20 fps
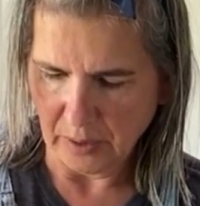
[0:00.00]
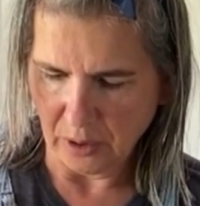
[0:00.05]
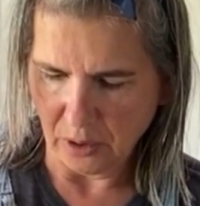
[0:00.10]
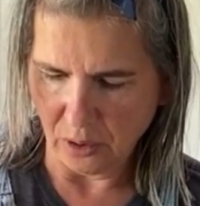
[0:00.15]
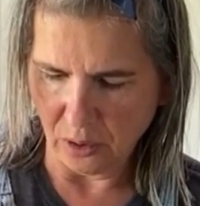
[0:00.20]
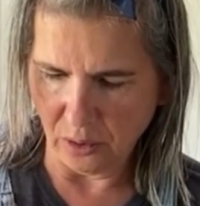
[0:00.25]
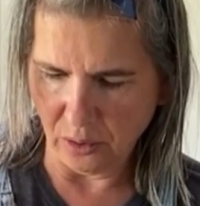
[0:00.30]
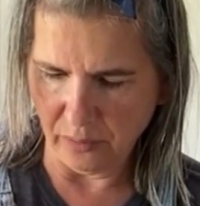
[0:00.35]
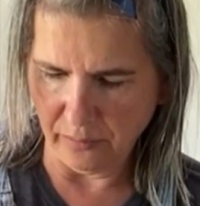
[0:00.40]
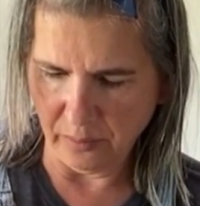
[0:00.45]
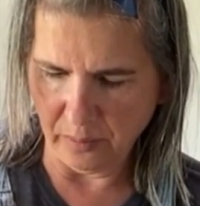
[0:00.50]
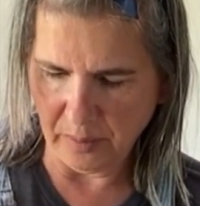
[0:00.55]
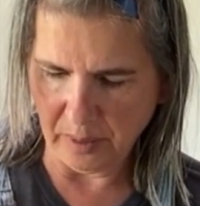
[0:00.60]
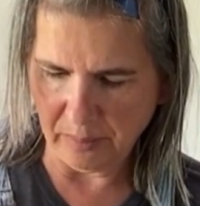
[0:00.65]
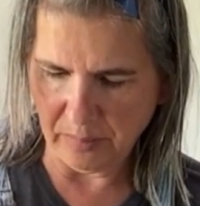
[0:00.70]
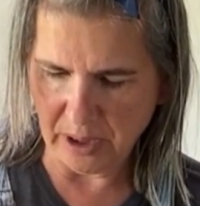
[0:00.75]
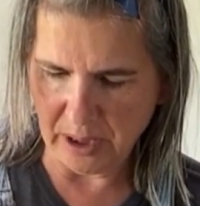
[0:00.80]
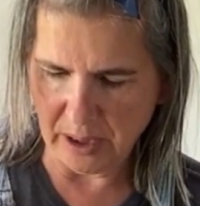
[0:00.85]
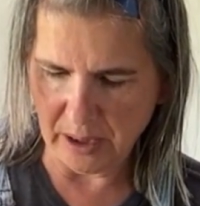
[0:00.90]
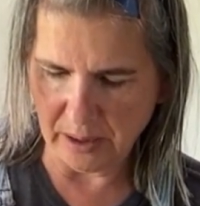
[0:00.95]
over my
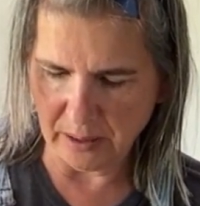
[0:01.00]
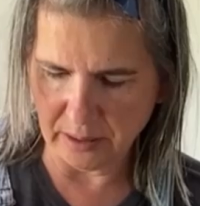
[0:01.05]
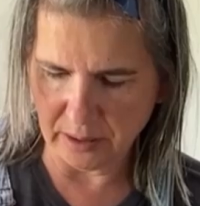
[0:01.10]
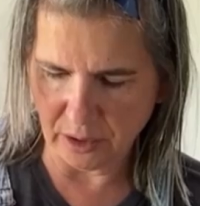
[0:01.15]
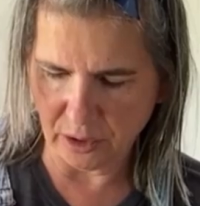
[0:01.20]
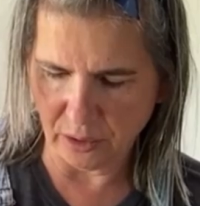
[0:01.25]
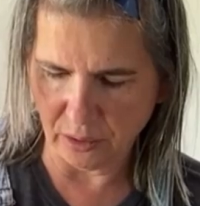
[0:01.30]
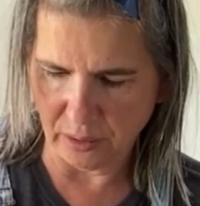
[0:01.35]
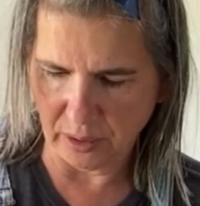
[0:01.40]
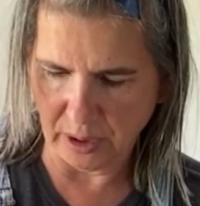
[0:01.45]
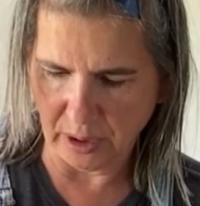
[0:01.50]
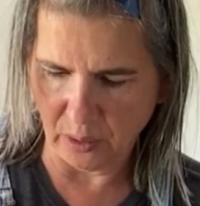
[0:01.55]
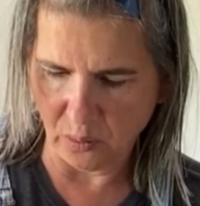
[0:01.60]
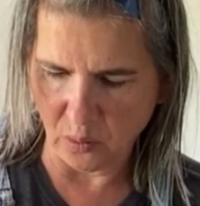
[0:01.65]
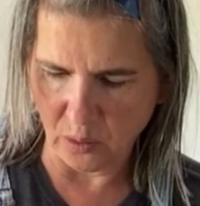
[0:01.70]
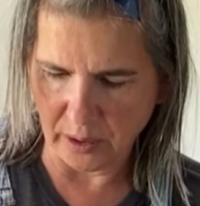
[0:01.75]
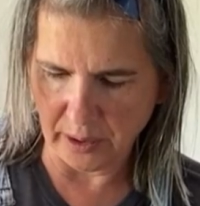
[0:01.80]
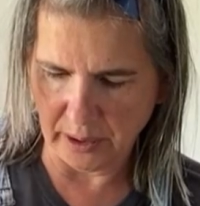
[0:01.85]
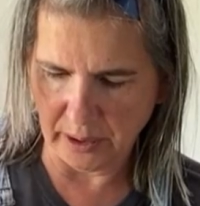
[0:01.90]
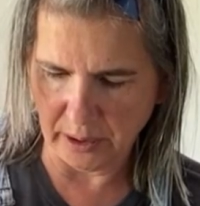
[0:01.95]
beans to the
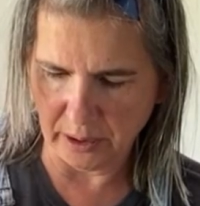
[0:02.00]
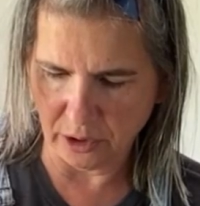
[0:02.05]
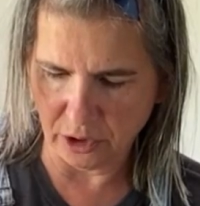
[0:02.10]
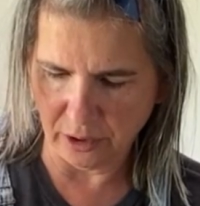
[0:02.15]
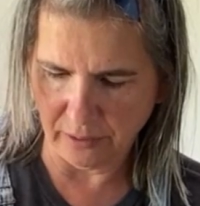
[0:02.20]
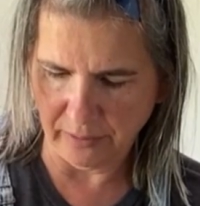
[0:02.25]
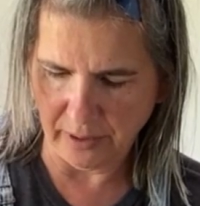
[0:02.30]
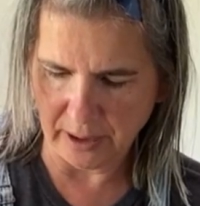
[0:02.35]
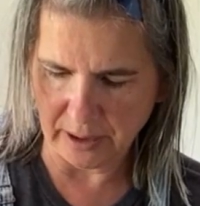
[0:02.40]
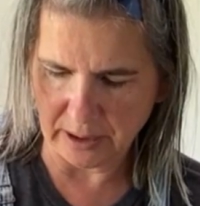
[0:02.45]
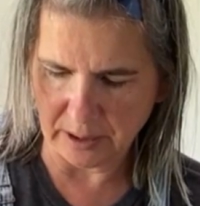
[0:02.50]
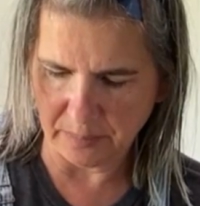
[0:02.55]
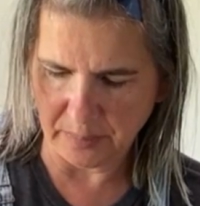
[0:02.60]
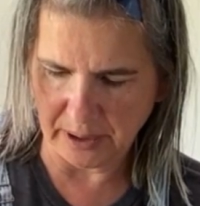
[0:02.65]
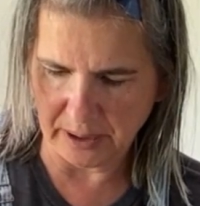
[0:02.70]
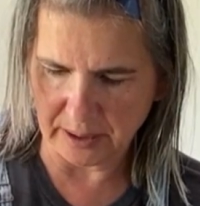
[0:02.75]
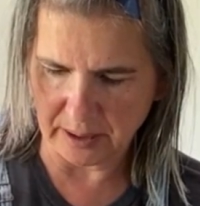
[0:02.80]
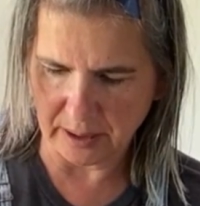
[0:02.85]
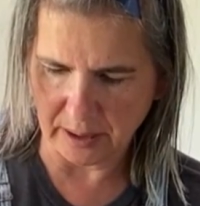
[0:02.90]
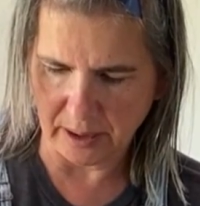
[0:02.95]
1 inch of
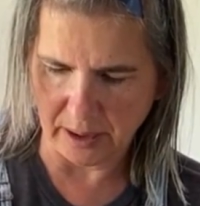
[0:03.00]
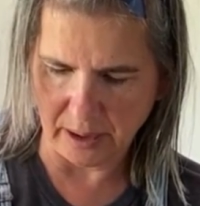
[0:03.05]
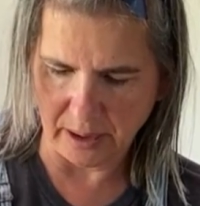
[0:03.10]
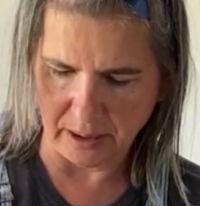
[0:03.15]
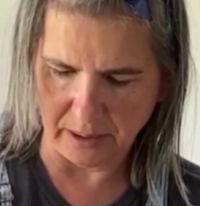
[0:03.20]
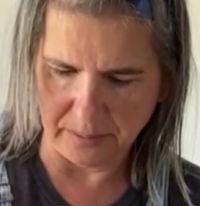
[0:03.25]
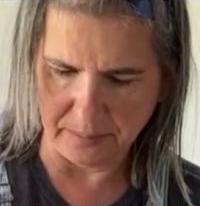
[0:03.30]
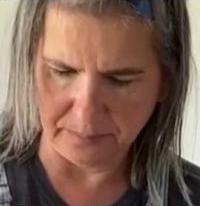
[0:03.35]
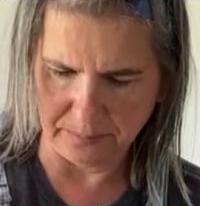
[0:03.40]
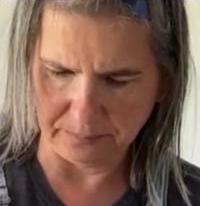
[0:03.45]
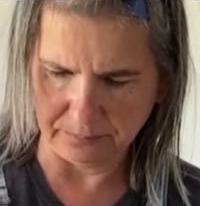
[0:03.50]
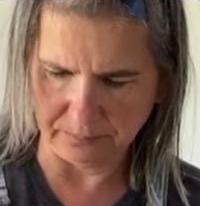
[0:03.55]
headspace again.